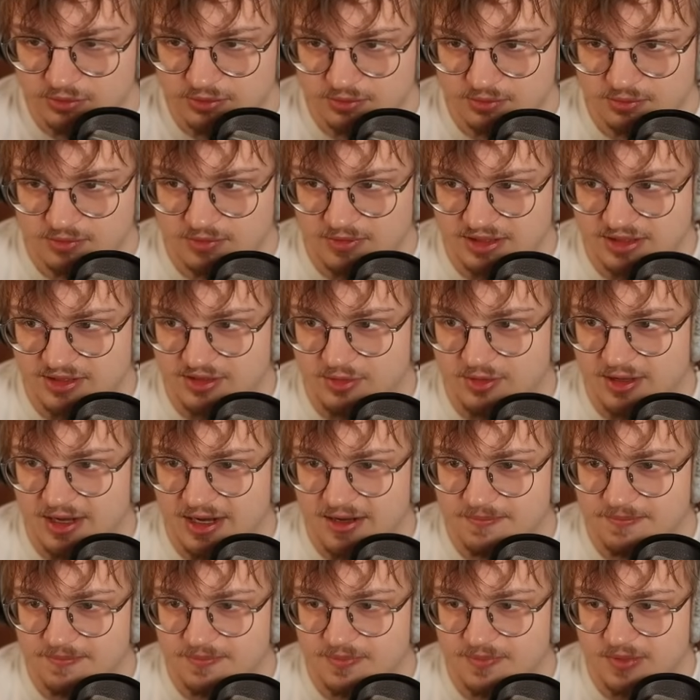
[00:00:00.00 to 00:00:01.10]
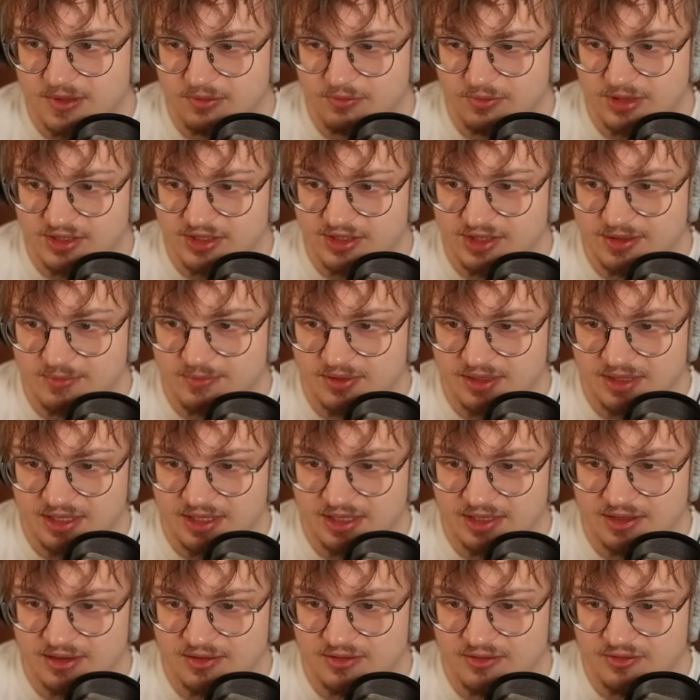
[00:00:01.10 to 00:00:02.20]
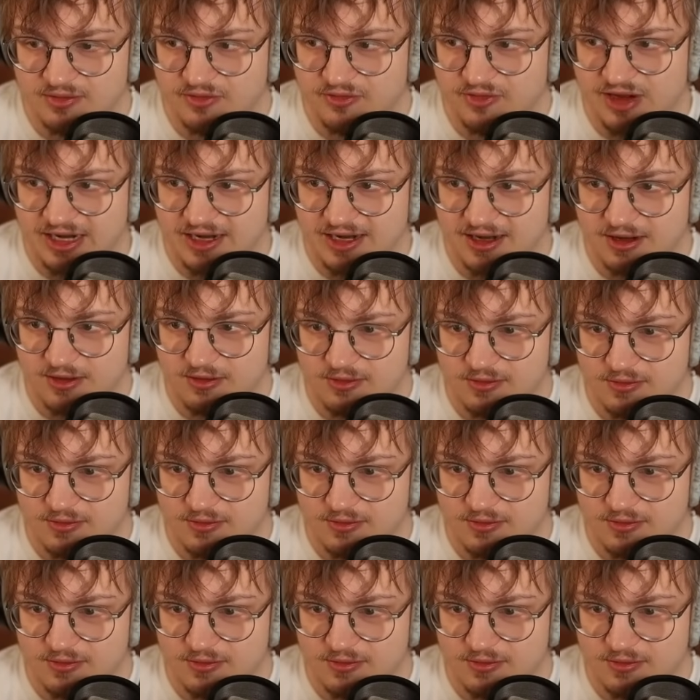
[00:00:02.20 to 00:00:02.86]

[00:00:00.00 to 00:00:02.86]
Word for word: That's okay. We simply fake out.